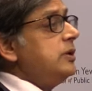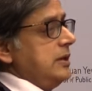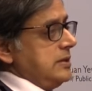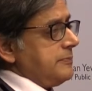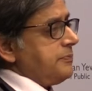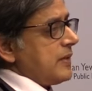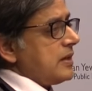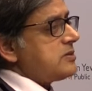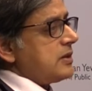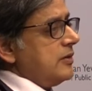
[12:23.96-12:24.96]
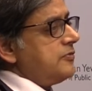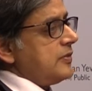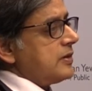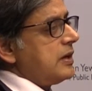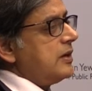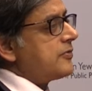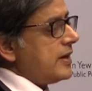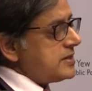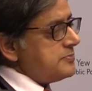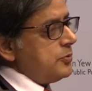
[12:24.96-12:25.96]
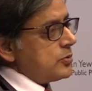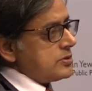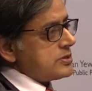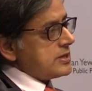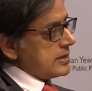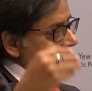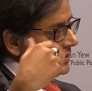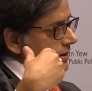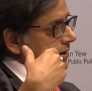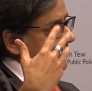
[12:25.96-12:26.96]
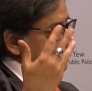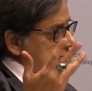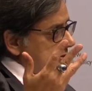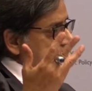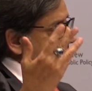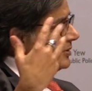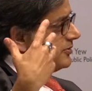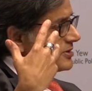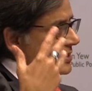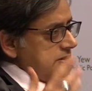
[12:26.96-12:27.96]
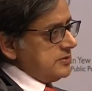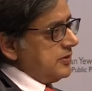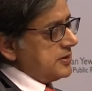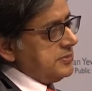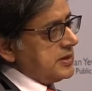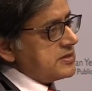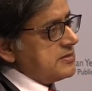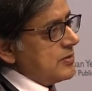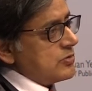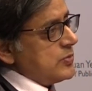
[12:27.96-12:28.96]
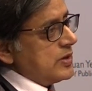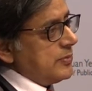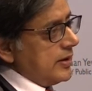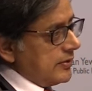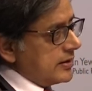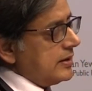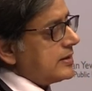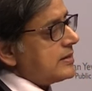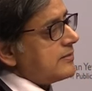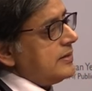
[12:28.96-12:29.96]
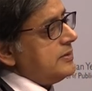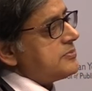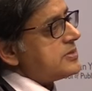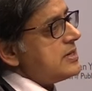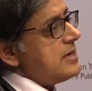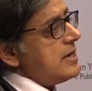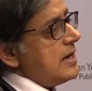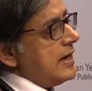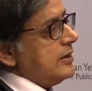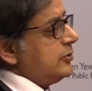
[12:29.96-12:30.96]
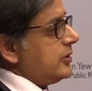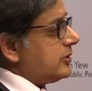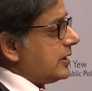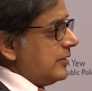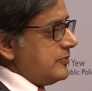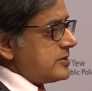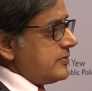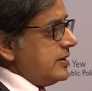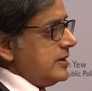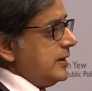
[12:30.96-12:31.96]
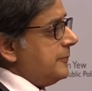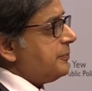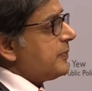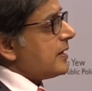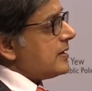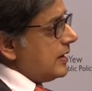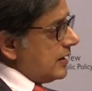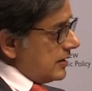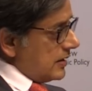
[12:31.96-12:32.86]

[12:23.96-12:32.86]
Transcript: need to give, give great importance. Certainly, during my brief stint in the foreign ministry, that was one of my recurrent themes. I know that the government of India... Uh,